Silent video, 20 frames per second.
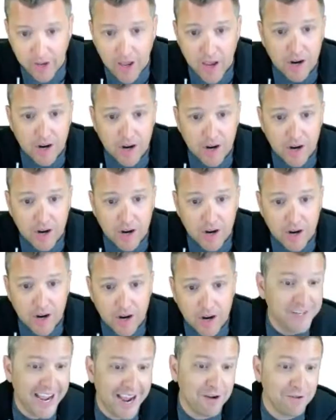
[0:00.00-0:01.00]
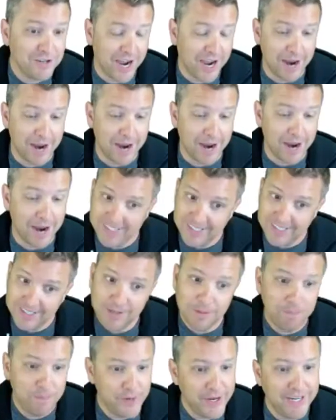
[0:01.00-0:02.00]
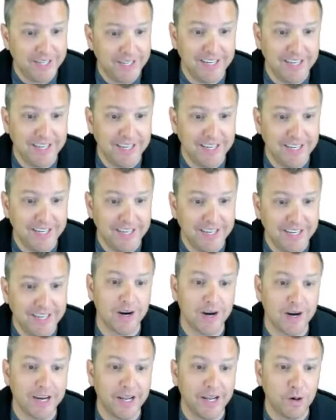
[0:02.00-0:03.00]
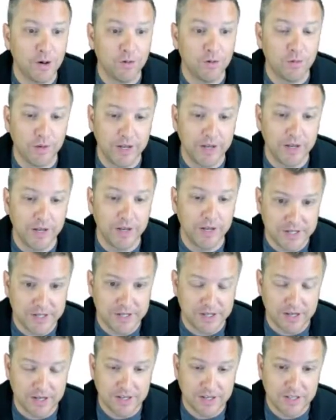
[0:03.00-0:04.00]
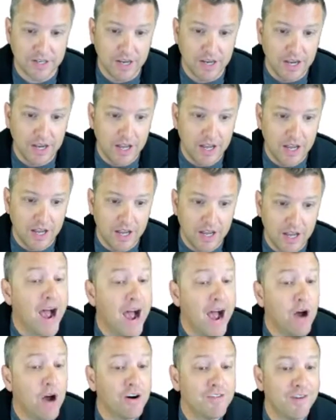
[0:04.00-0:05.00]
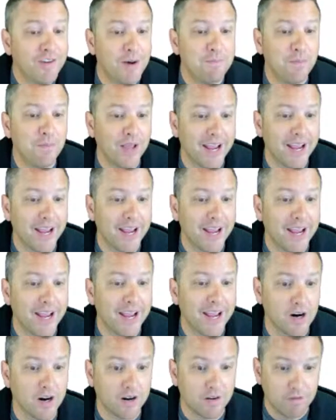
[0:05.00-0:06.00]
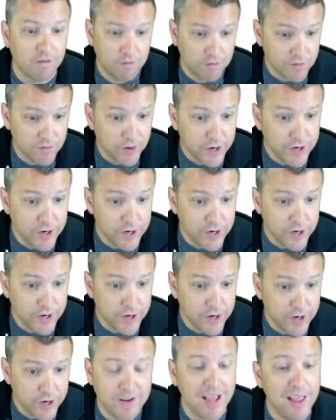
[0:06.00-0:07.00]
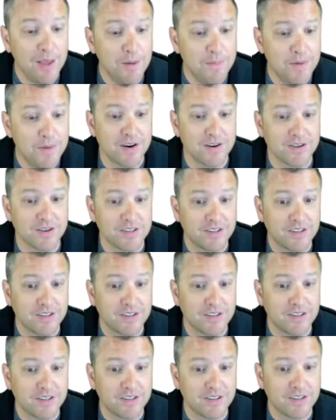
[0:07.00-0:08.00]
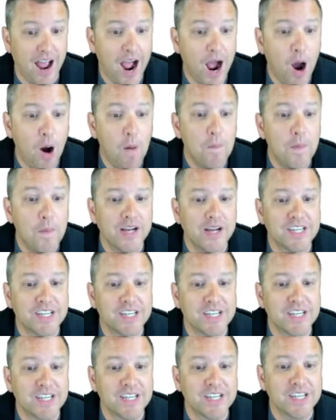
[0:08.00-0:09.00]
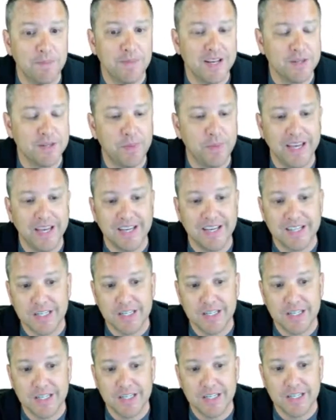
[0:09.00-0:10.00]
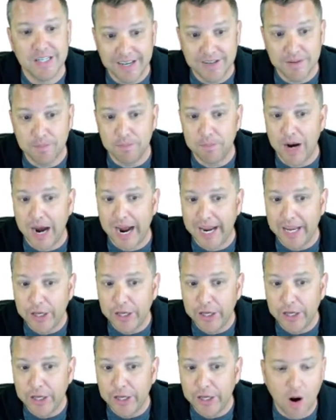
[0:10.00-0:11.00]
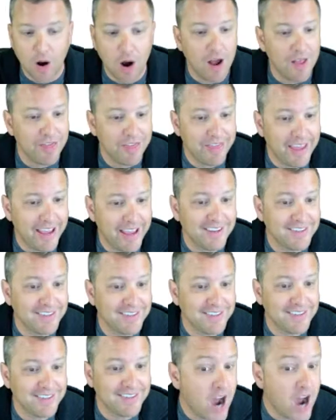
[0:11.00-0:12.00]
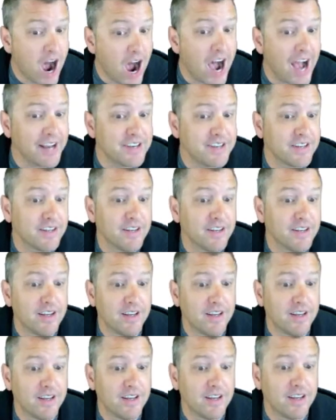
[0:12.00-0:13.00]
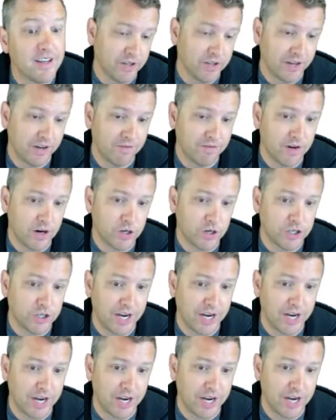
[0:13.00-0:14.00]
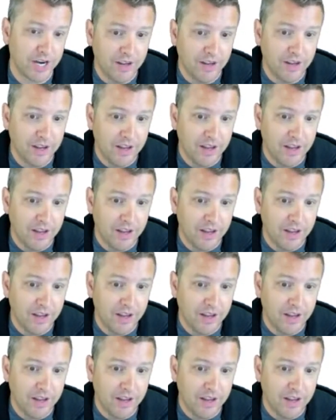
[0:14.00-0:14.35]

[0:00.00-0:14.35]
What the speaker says: Cost of downtime. This is a big deal if you're running a retail business. Amount of unplanned work for you developers. How much time is being spent by you on things that are not building functionality?